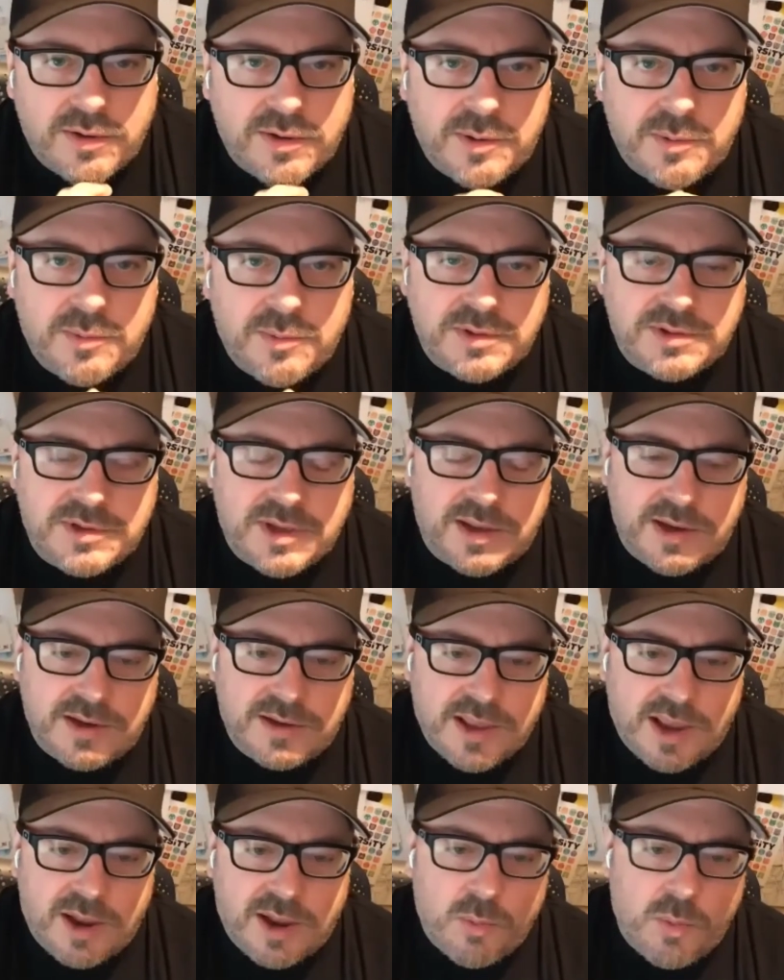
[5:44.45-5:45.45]
And it was
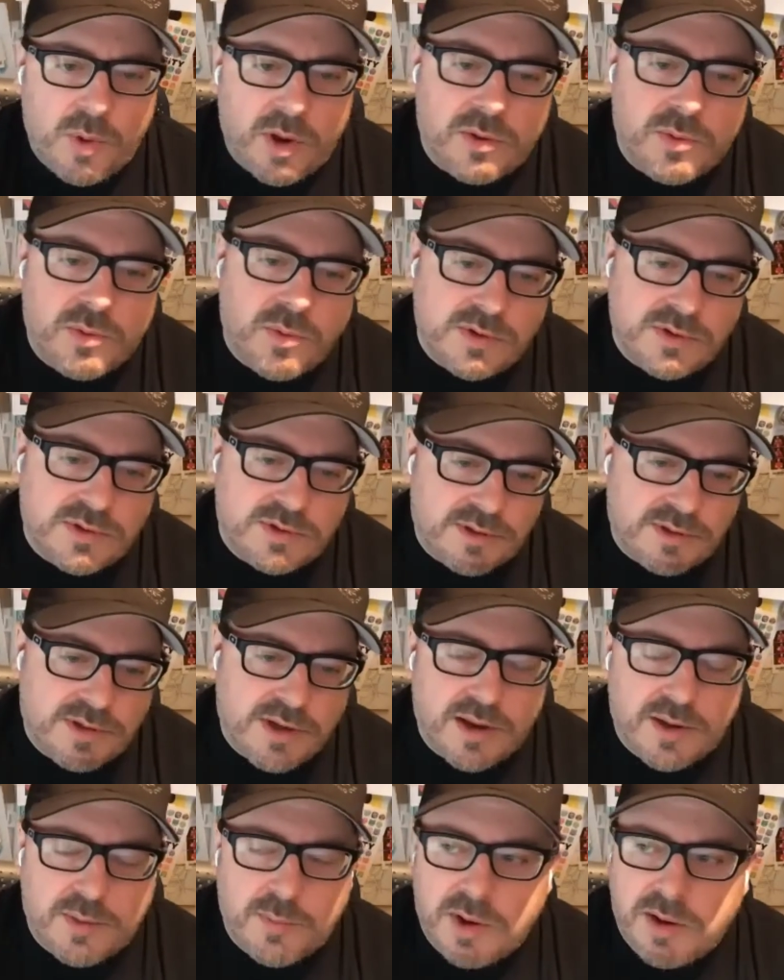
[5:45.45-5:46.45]
like that week was
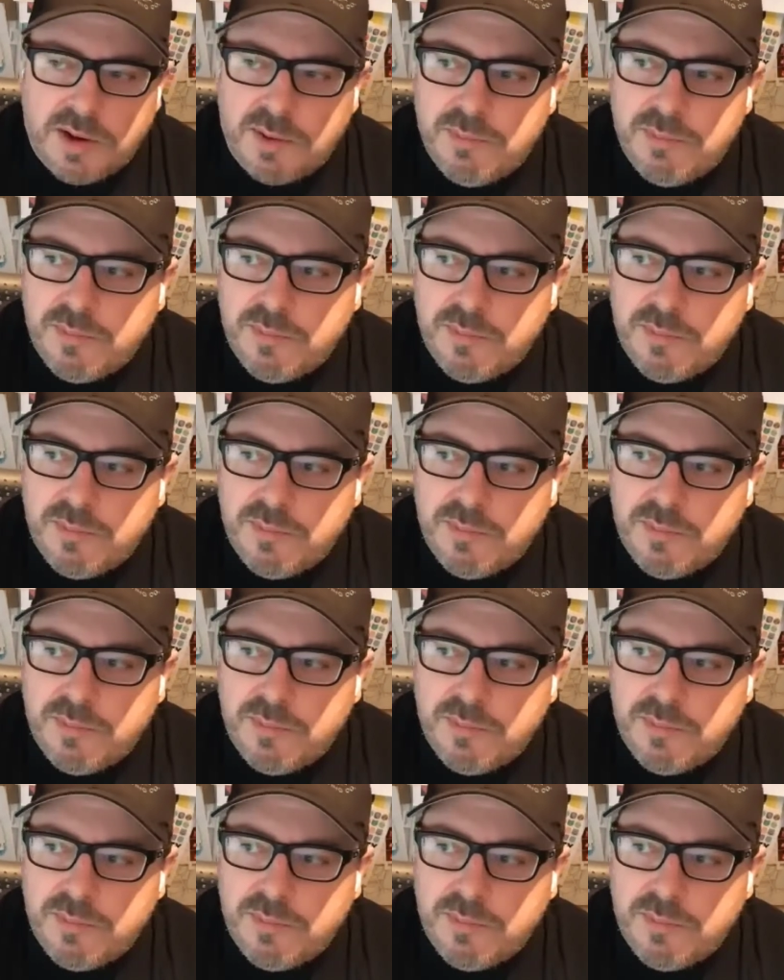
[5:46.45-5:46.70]
kind of my,